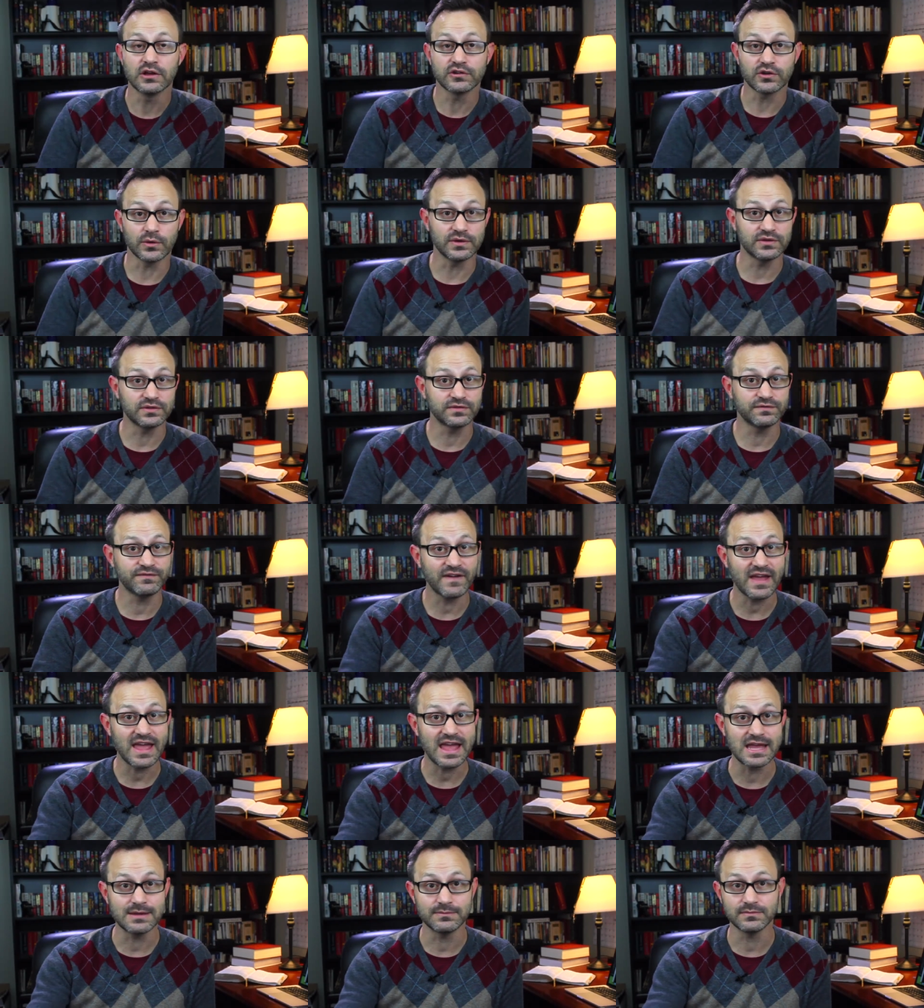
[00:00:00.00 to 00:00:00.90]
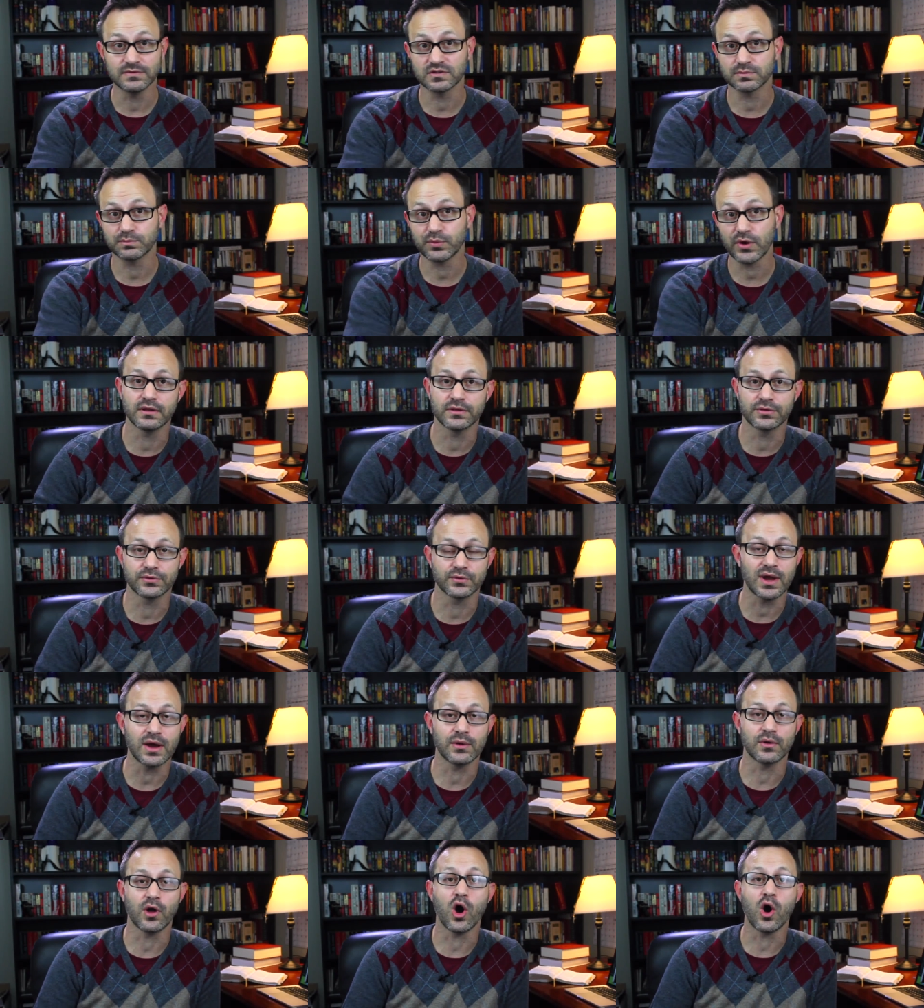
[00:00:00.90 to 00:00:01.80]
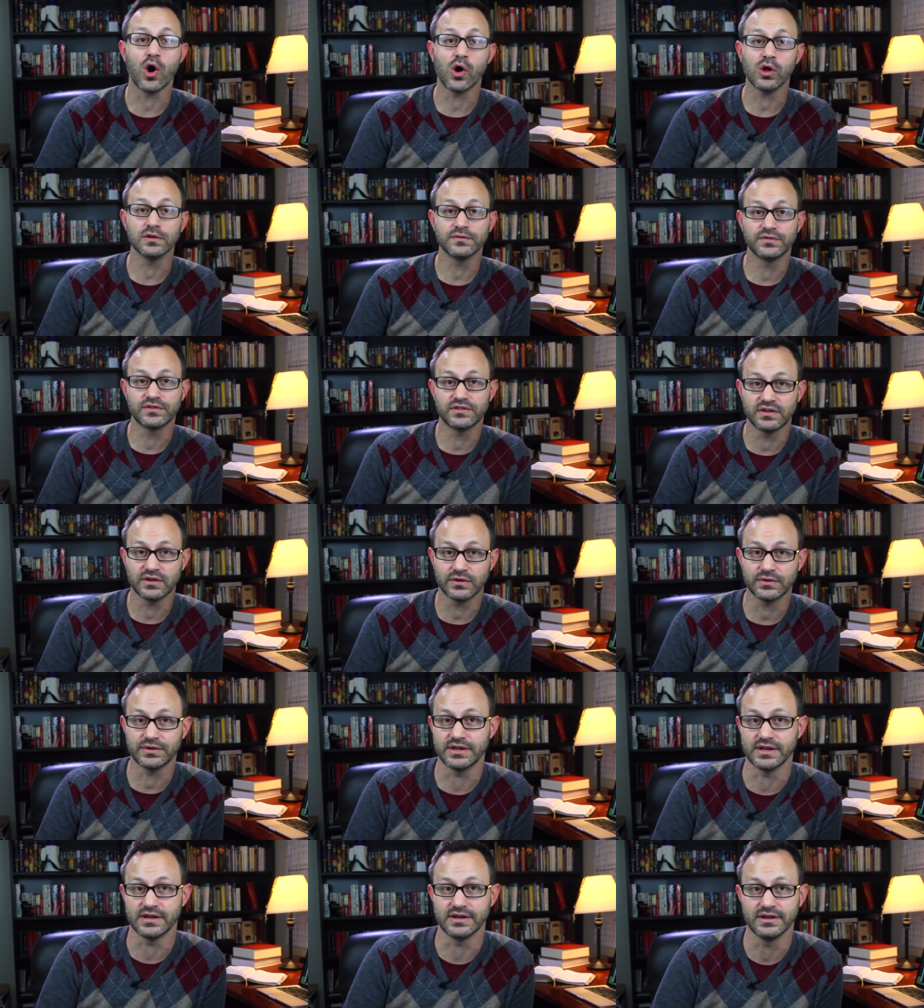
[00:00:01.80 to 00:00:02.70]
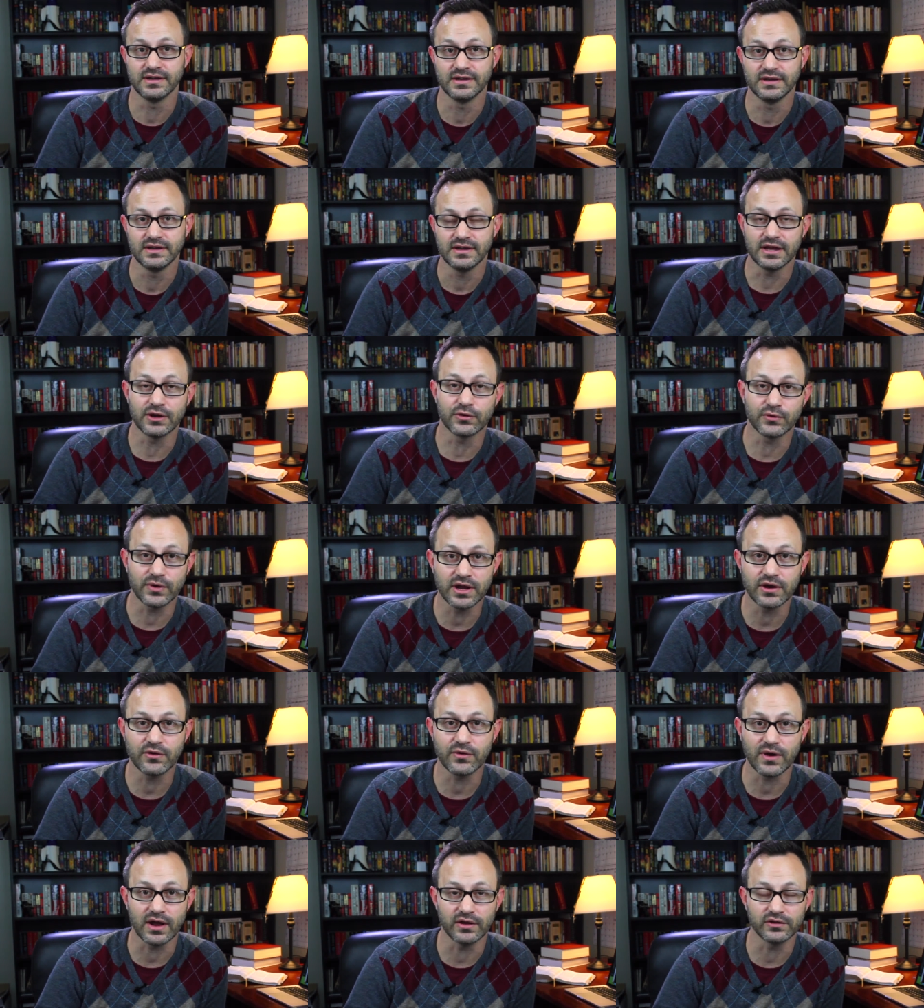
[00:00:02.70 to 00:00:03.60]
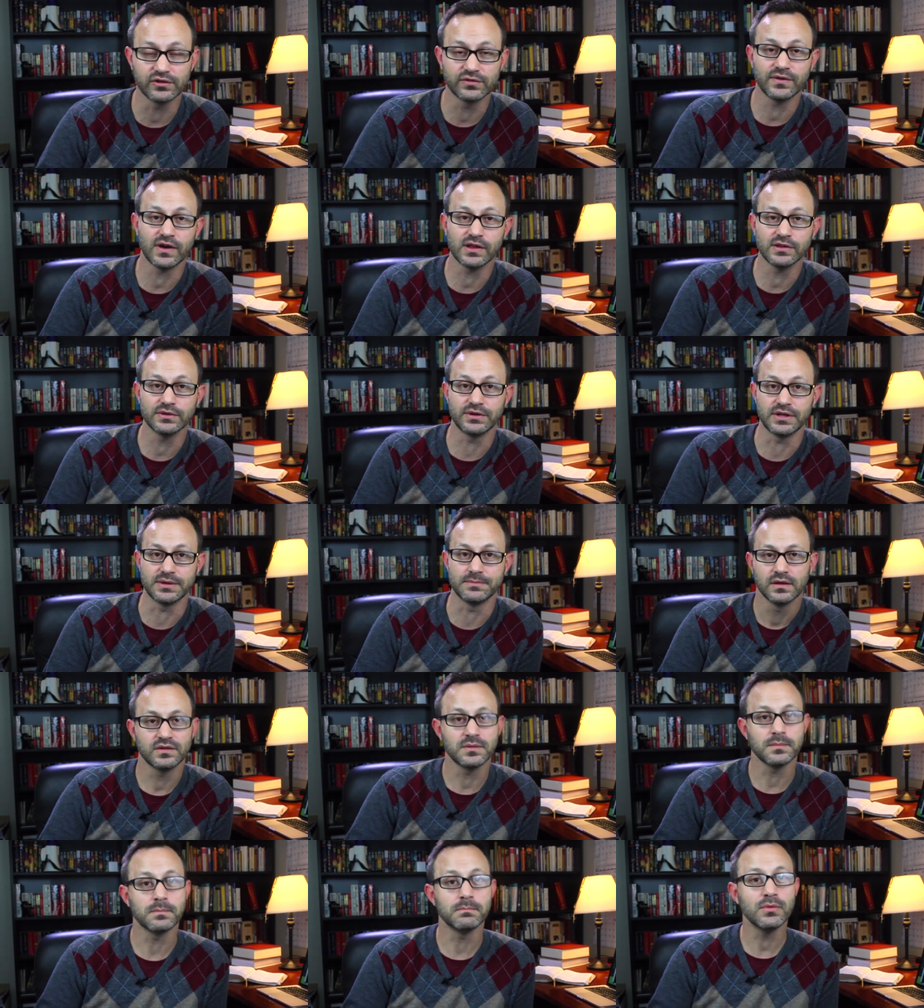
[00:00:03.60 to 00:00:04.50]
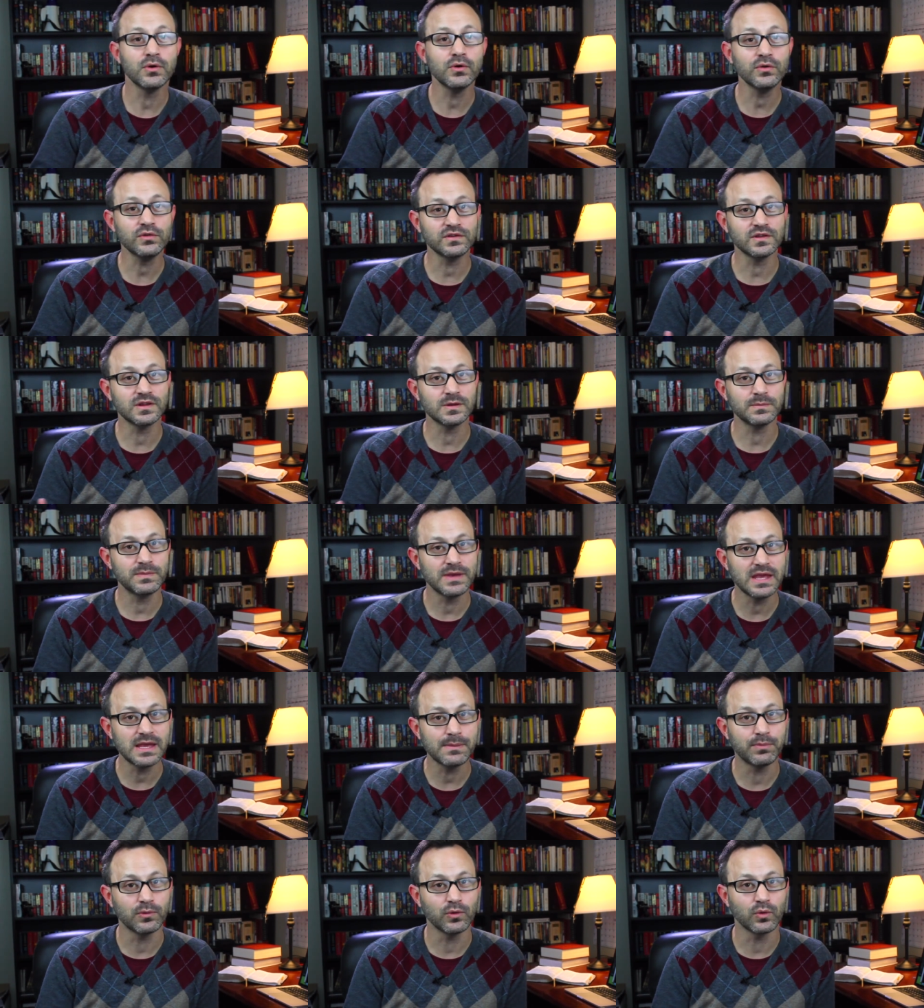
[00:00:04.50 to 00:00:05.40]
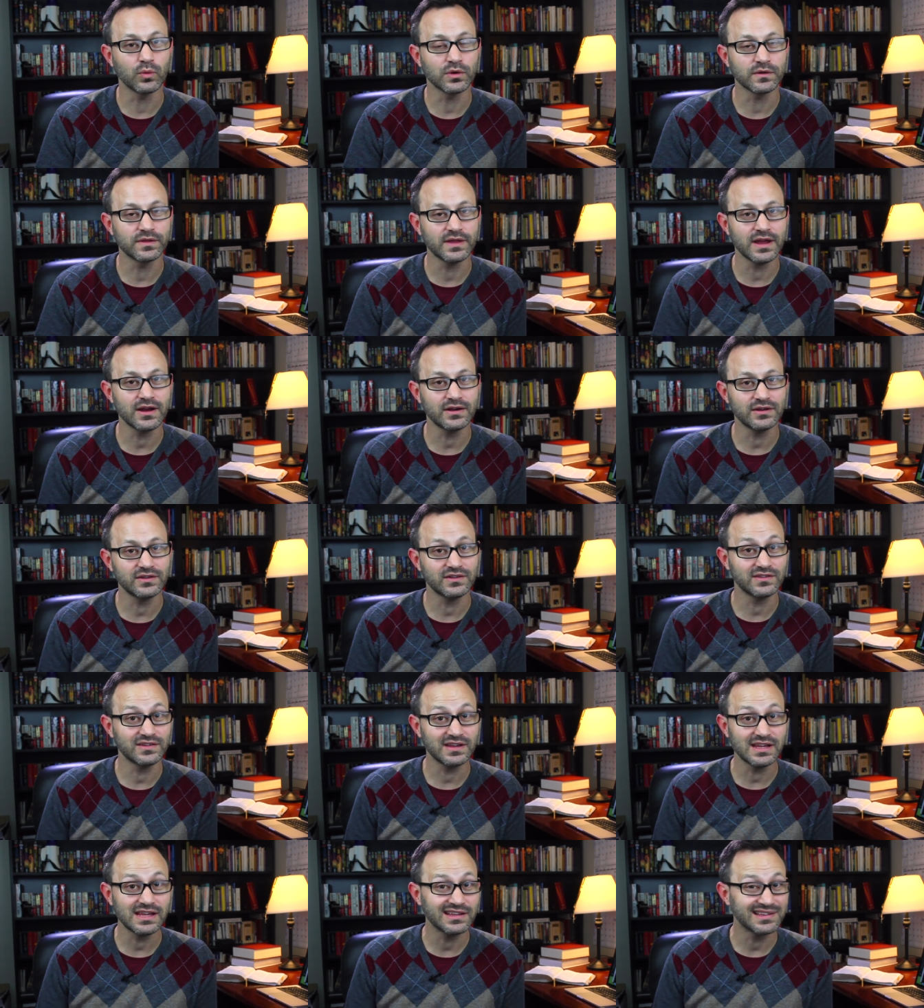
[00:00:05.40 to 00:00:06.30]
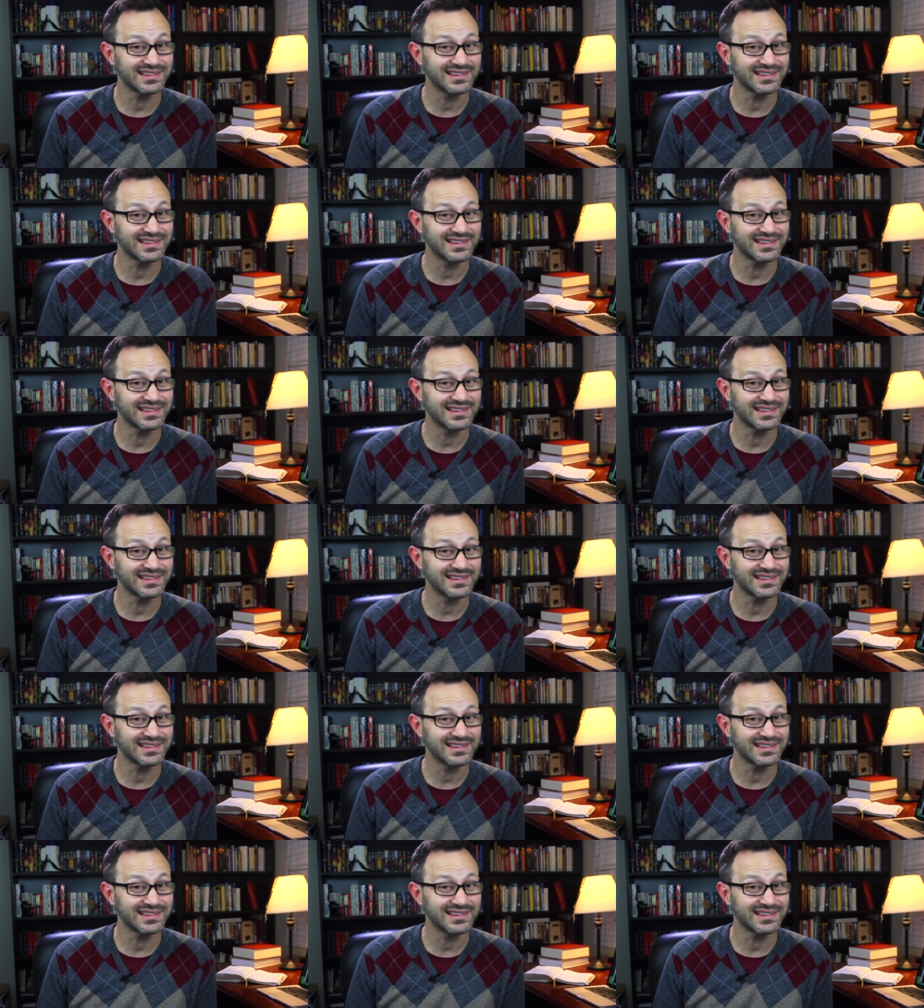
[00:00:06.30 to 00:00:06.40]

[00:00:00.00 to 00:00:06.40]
So his fame spread throughout all of Syria and great crowds followed him. See, most of the people were there to see a